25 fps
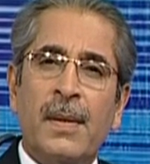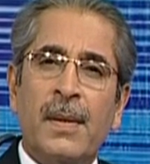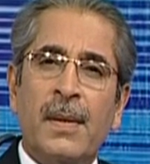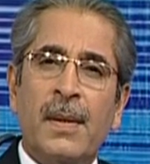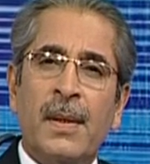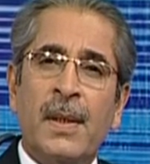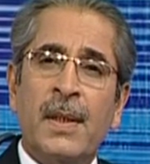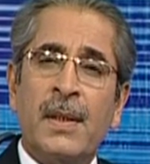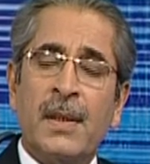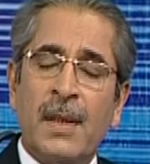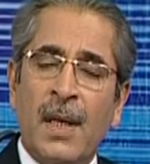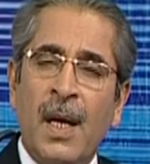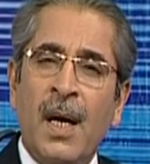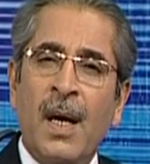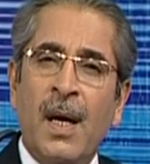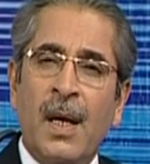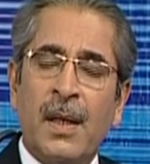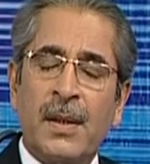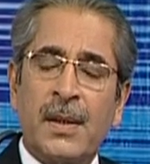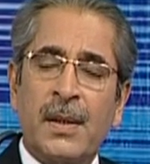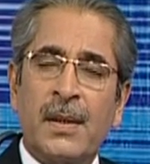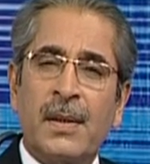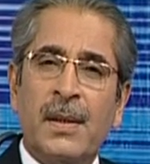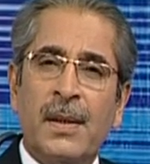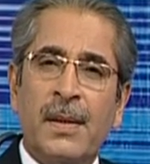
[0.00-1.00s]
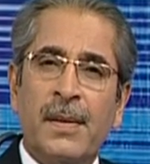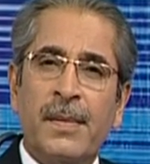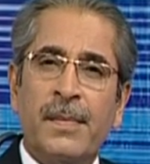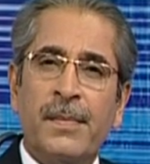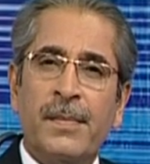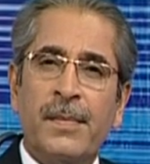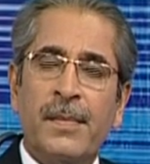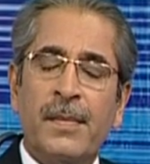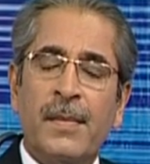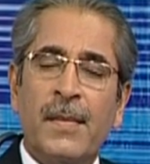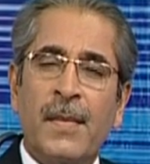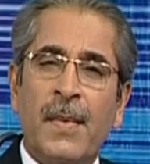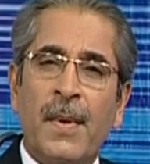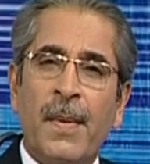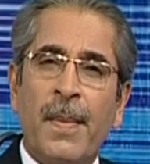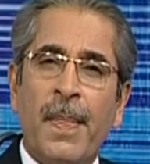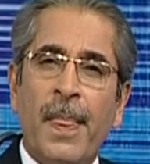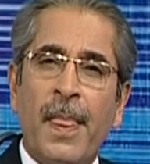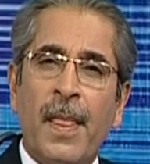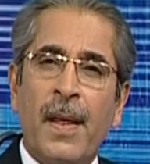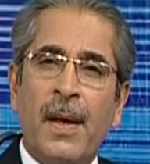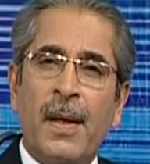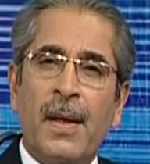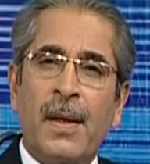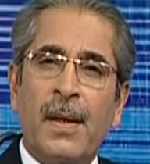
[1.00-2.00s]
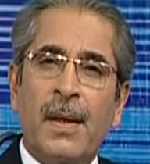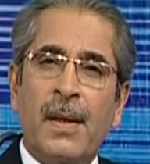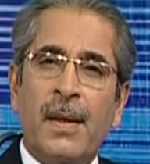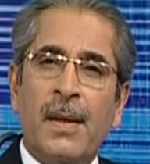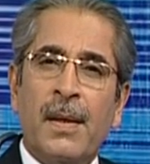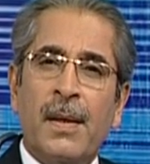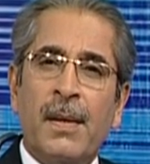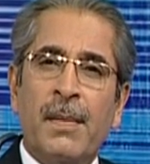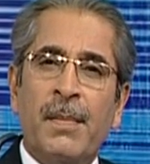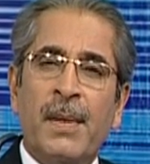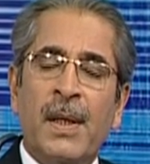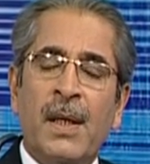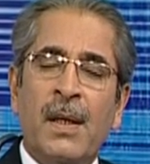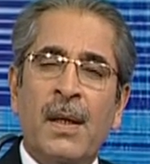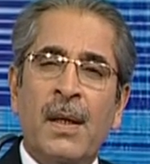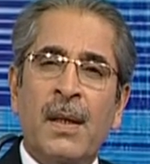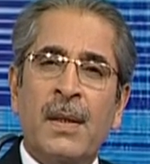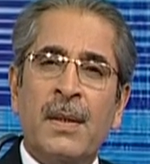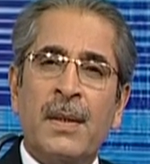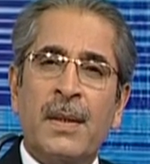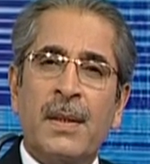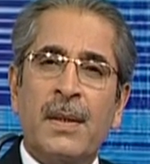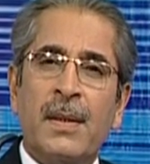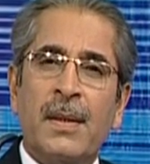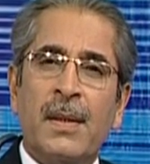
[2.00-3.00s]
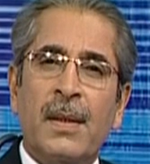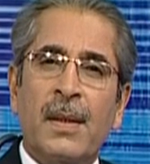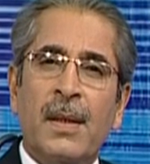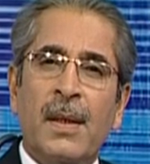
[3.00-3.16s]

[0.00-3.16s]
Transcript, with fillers: is asked because